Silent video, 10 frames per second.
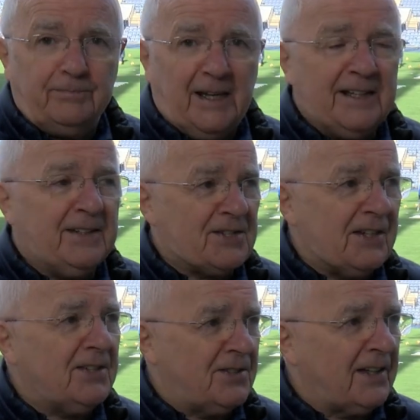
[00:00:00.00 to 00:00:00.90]
behind the
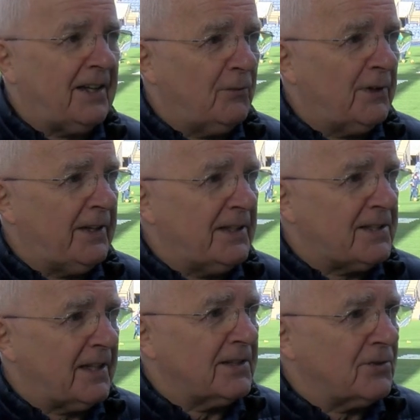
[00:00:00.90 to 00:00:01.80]
scenes to get one of
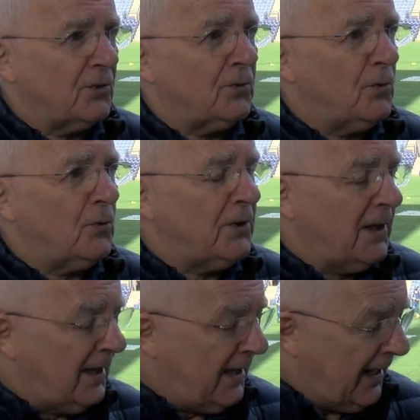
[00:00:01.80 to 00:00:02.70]
these things
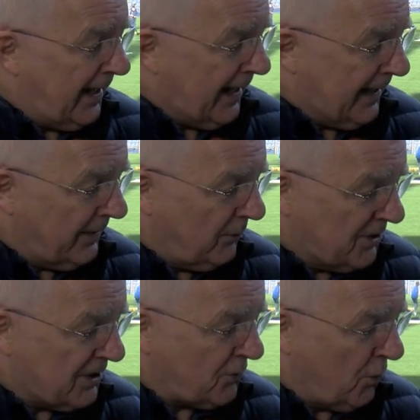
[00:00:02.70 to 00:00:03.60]
ongoing. And
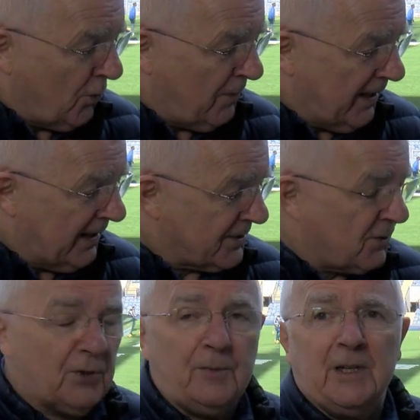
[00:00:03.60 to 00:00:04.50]
we just hope that it's
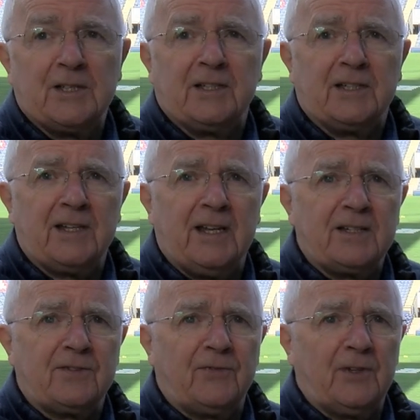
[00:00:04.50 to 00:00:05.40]
going to be a
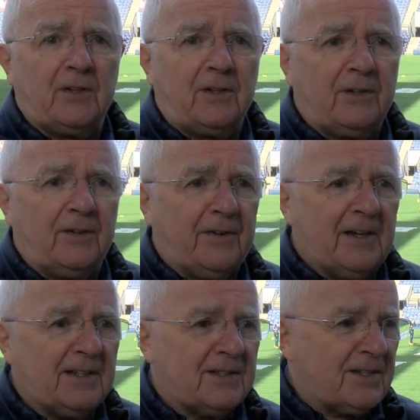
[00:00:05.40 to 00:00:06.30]
success for the
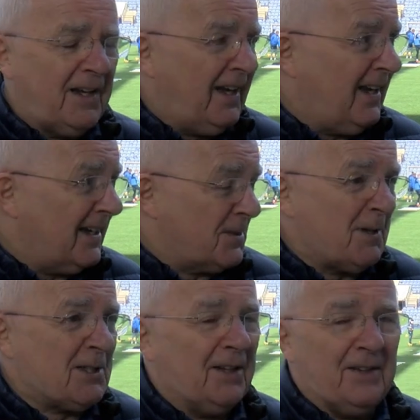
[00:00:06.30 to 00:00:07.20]
fans,
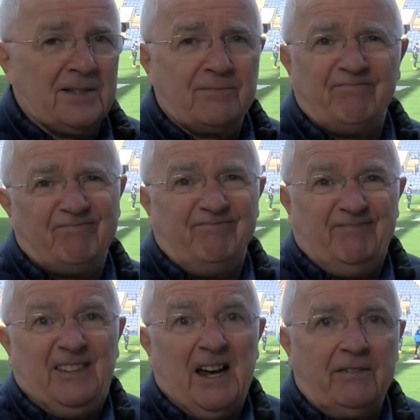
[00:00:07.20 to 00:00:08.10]
especially in this
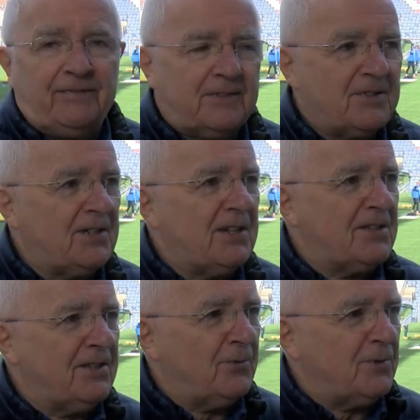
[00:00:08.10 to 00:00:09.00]
daft
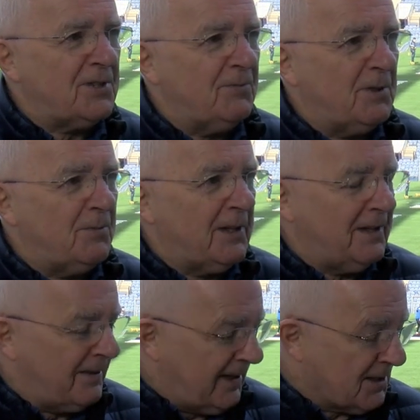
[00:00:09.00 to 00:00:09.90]
season that we seem to
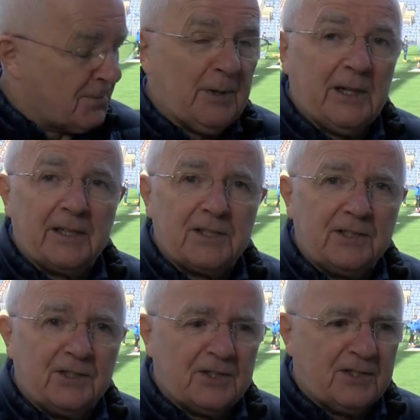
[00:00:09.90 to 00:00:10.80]
be
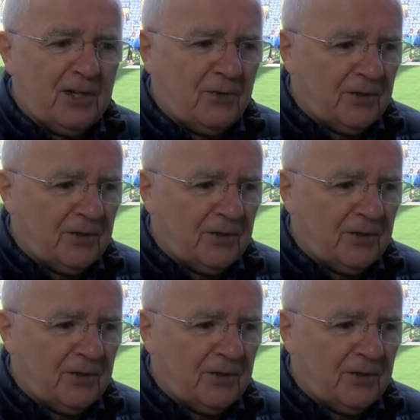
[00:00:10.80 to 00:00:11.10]
experiencing just now.